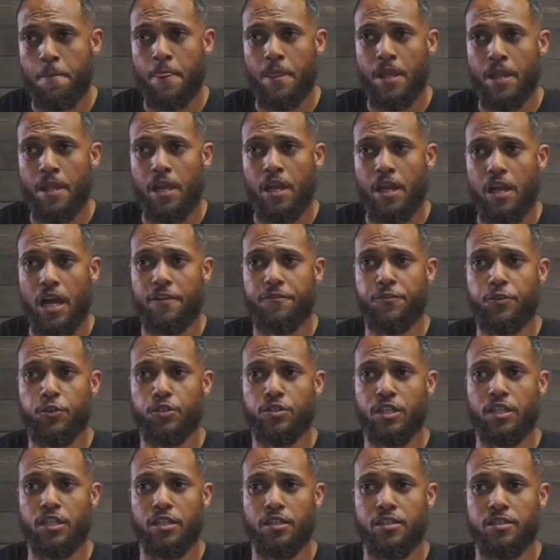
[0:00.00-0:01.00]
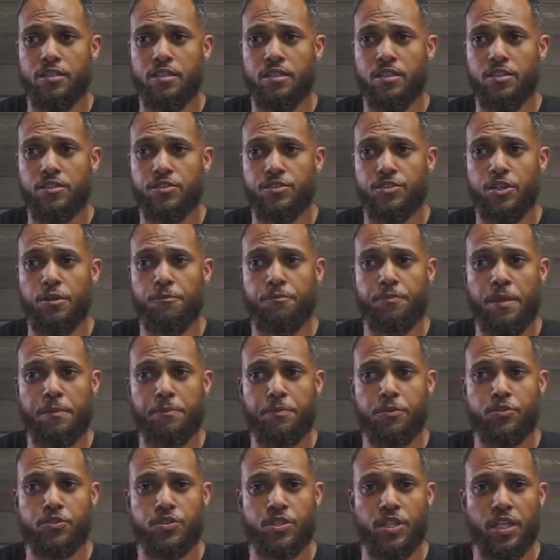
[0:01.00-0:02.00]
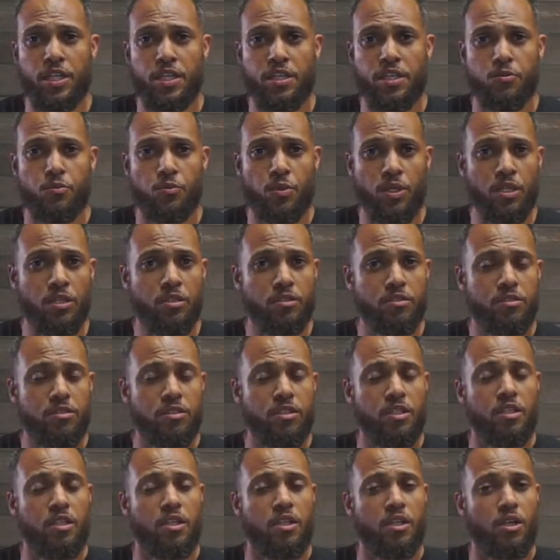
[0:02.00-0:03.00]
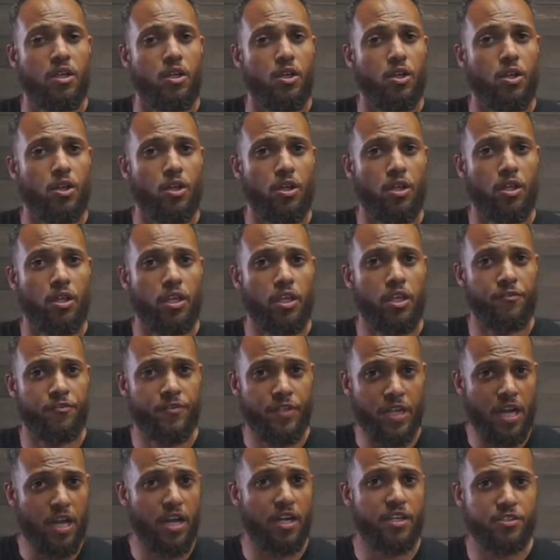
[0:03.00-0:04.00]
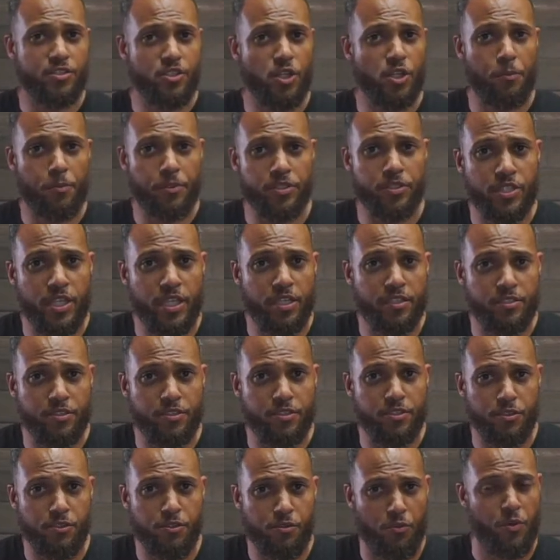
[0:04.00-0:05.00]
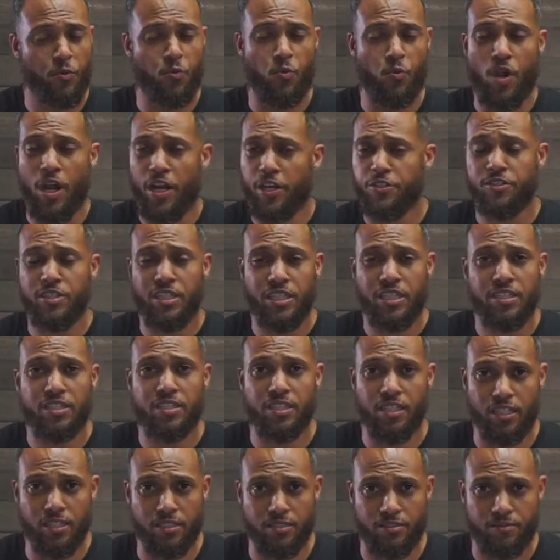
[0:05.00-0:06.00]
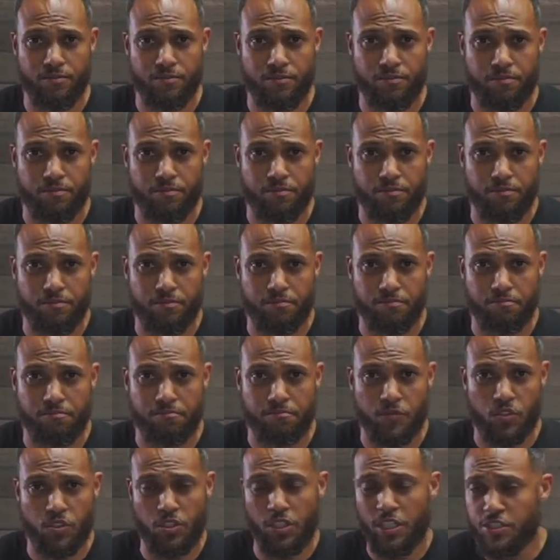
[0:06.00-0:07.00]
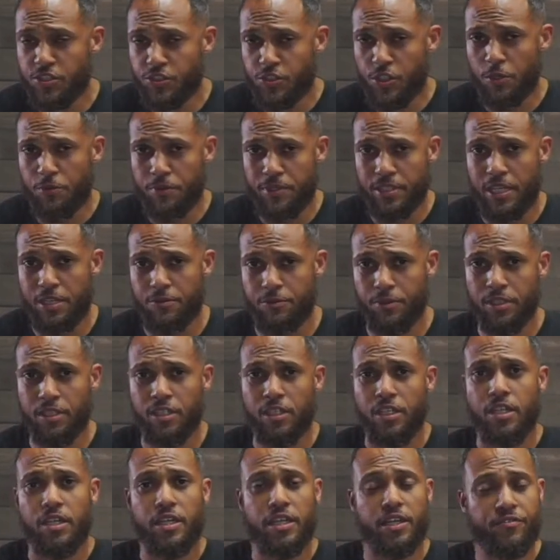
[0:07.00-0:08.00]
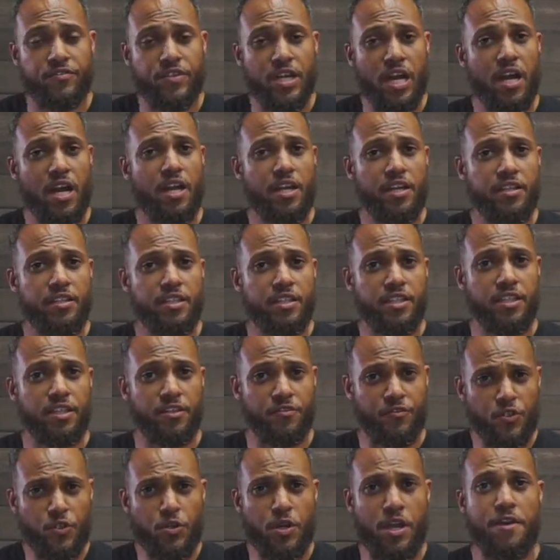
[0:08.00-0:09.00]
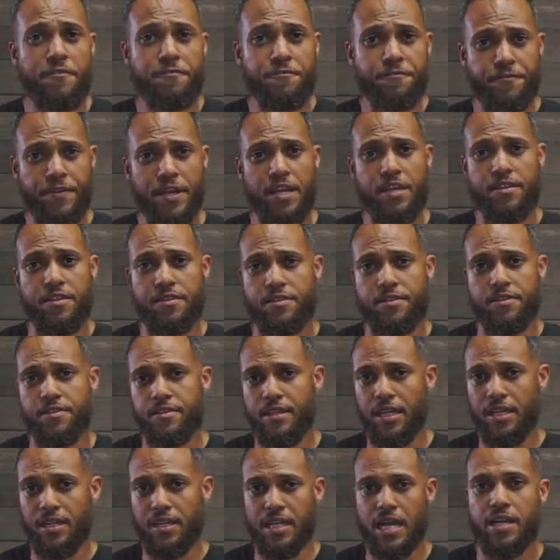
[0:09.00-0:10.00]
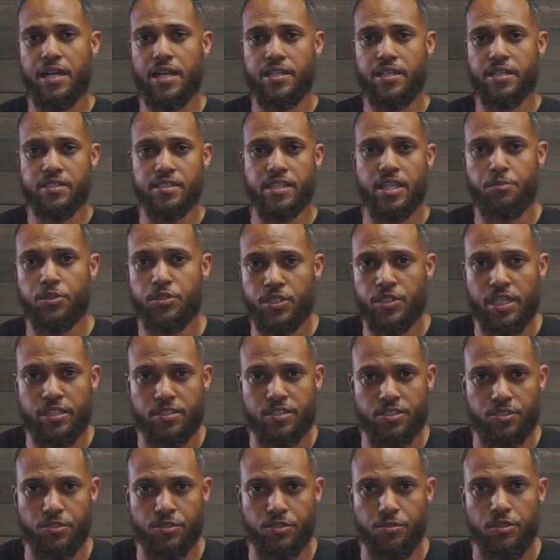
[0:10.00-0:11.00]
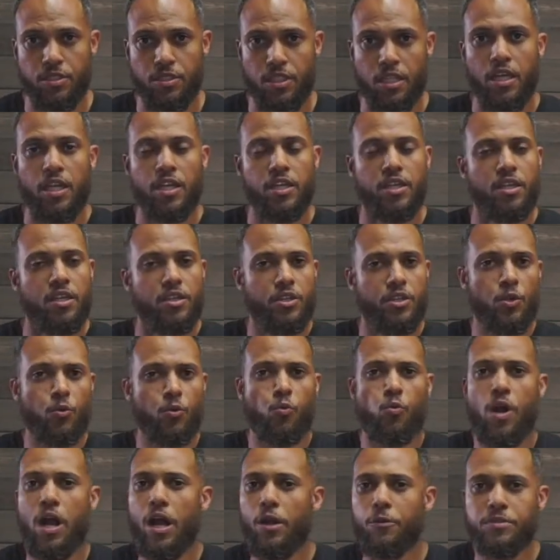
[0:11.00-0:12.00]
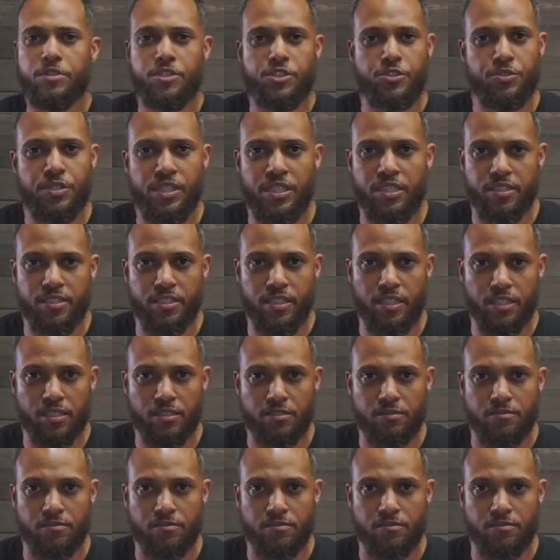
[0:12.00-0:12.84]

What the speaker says: I've heard some people say, well, if God is our protector, then why do you need a gun? So let's start with that one. If you have faith that God is going to protect you, then why would you need a gun?